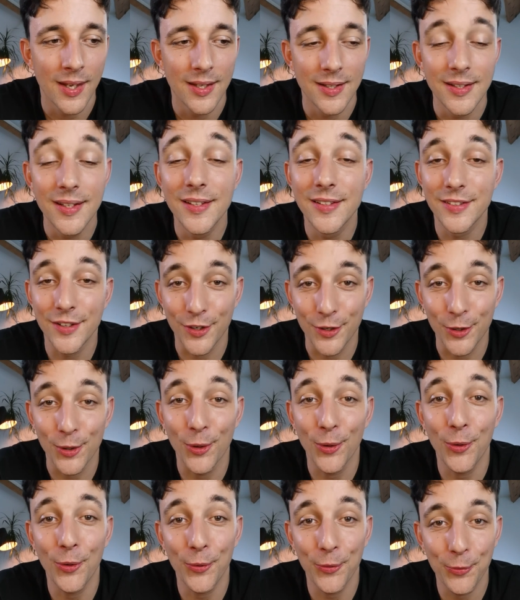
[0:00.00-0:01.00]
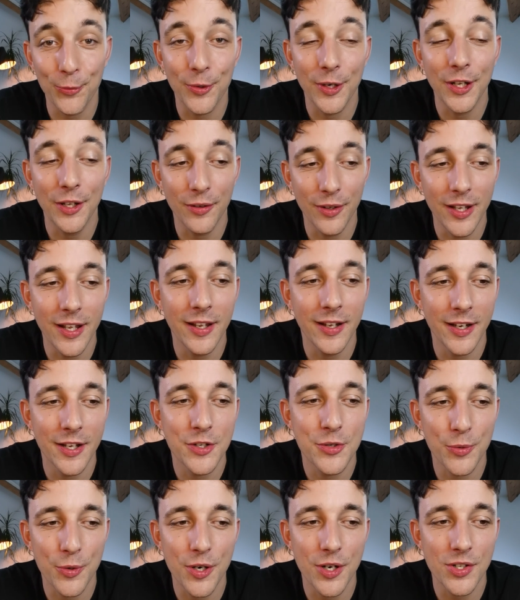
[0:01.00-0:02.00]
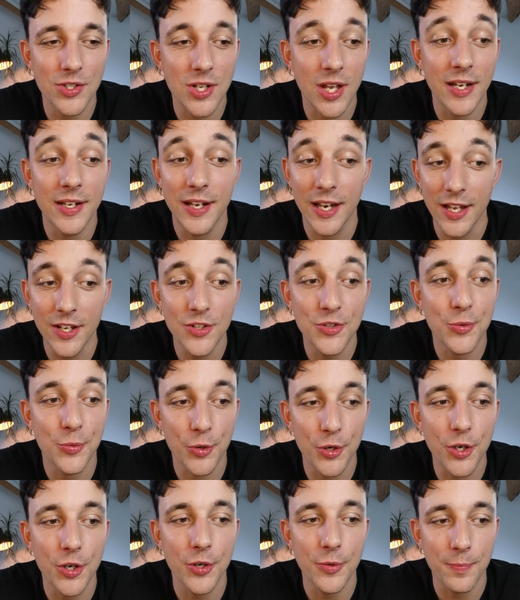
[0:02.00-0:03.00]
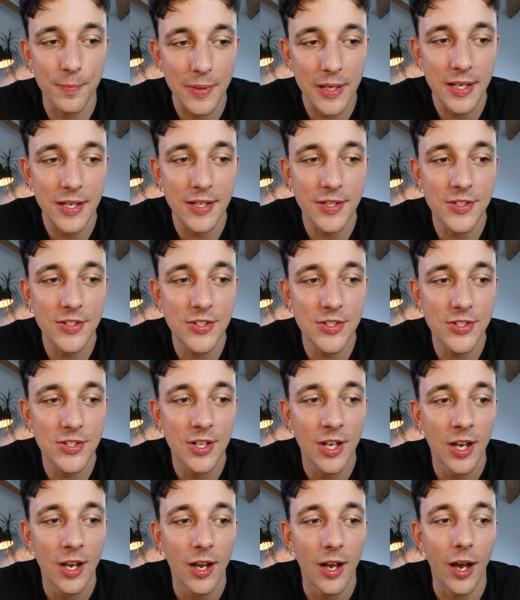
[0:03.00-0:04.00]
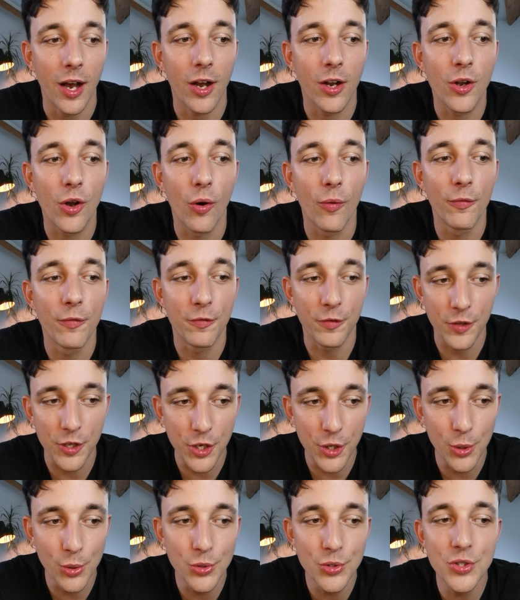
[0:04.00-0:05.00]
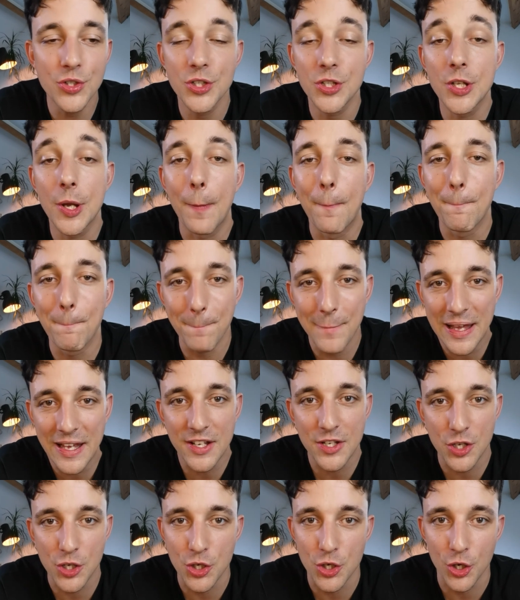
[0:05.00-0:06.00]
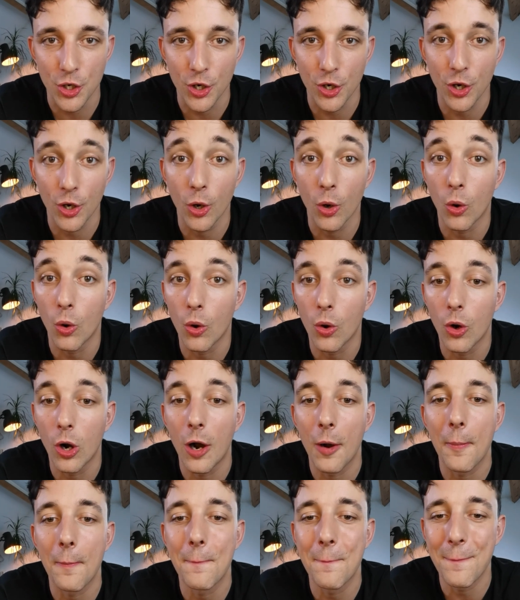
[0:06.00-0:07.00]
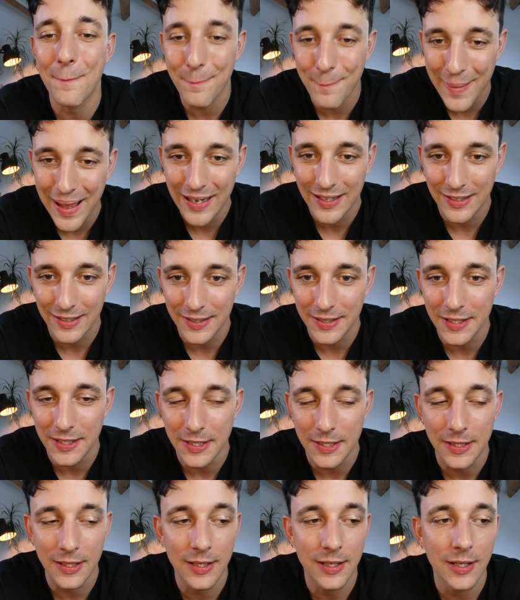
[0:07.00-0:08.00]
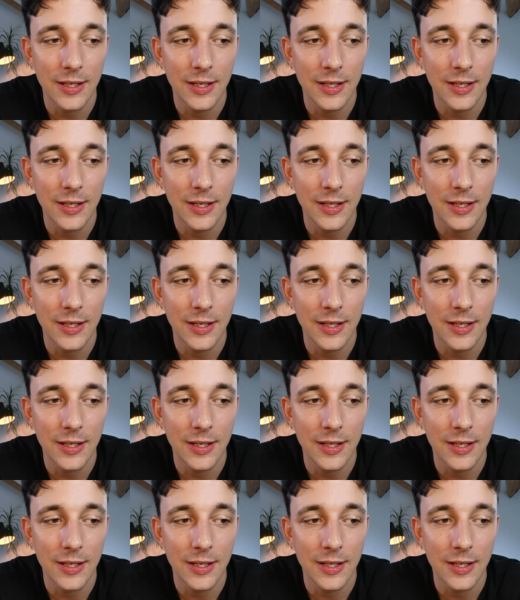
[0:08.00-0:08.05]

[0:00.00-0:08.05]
These are all real English words. And this word means a confused mixture or medley.